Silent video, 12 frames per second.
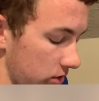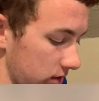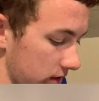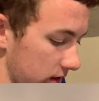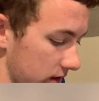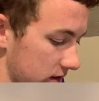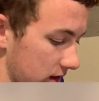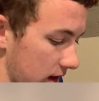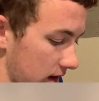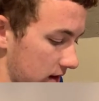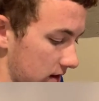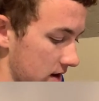this,
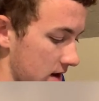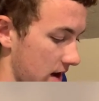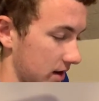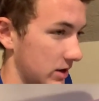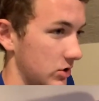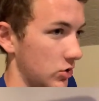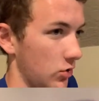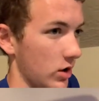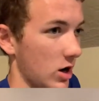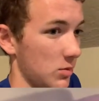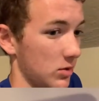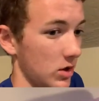and I did do a
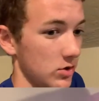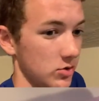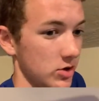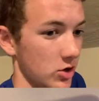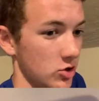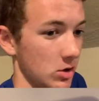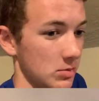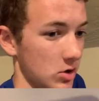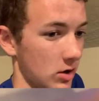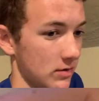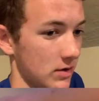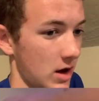couple other touch-ups
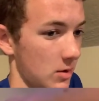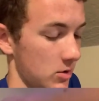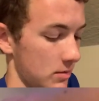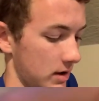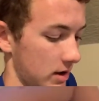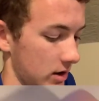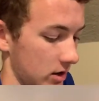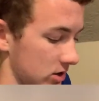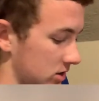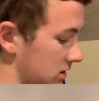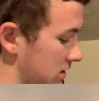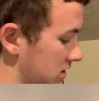off camera
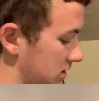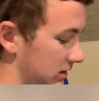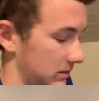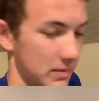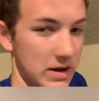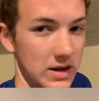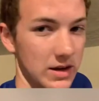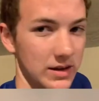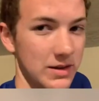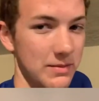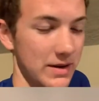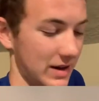because
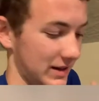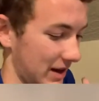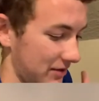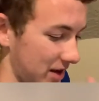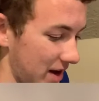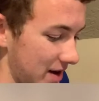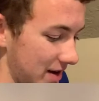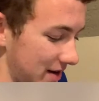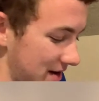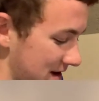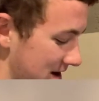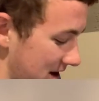being
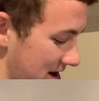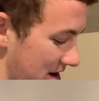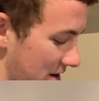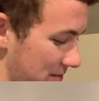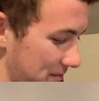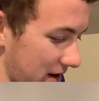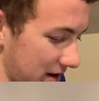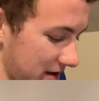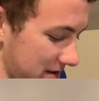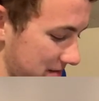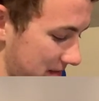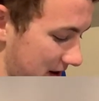left-handed,
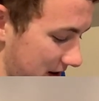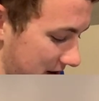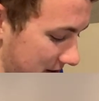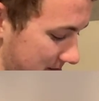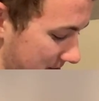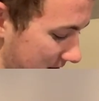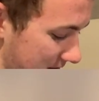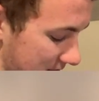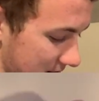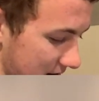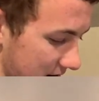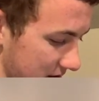my
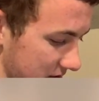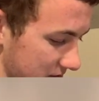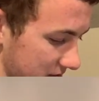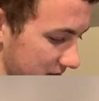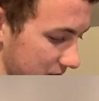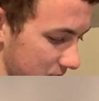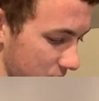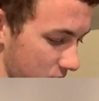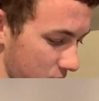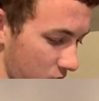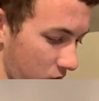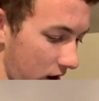hand kind
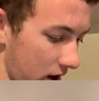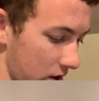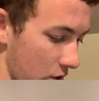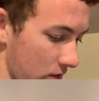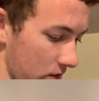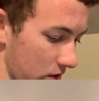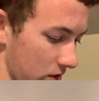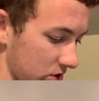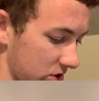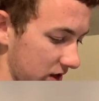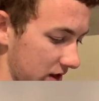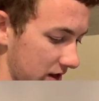of ran over
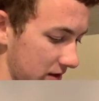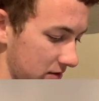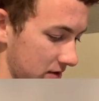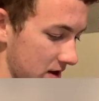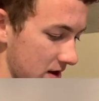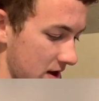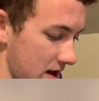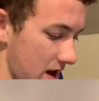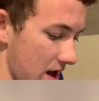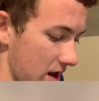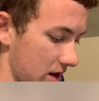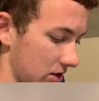Steve
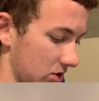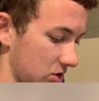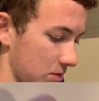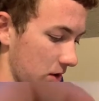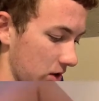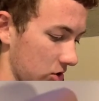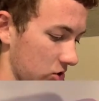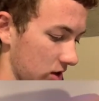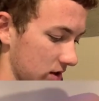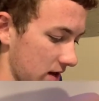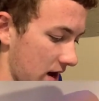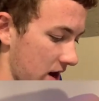and smudged
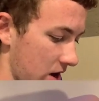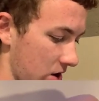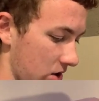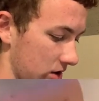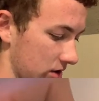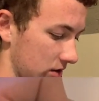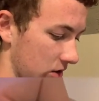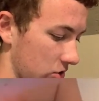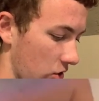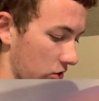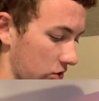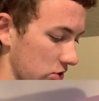his hair and the
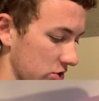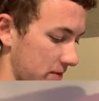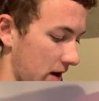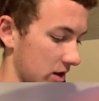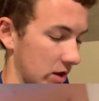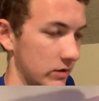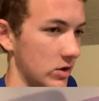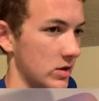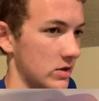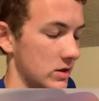darker spots of his